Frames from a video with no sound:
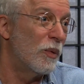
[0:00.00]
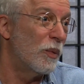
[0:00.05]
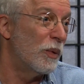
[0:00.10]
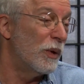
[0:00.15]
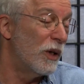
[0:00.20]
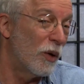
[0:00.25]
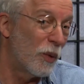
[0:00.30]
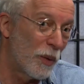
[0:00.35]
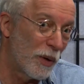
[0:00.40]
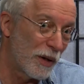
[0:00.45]
We
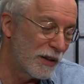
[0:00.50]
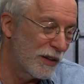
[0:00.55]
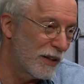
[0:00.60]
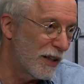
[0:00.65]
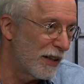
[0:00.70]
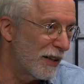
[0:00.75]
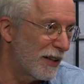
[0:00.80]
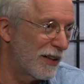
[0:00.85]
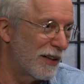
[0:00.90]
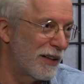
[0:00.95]
don't want to
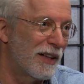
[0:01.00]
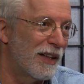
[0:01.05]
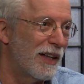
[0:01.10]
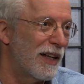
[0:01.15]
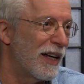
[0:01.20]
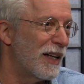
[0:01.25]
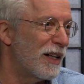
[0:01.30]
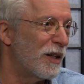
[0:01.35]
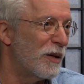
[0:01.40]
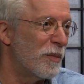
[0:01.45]
take
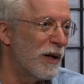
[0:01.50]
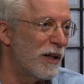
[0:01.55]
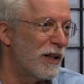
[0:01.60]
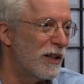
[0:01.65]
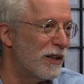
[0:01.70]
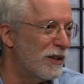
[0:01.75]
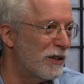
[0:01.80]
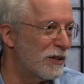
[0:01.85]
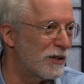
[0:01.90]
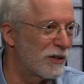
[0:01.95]

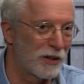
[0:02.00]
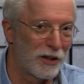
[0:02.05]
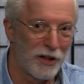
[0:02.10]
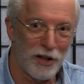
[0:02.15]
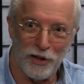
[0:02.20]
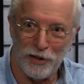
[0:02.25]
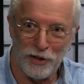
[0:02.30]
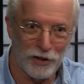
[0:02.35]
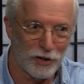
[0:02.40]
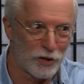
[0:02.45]
anybody's
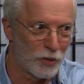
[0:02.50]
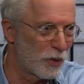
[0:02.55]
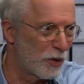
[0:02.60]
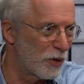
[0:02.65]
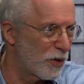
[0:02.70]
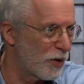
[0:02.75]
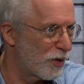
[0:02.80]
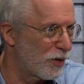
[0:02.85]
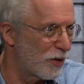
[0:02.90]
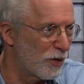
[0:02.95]
gun that's worth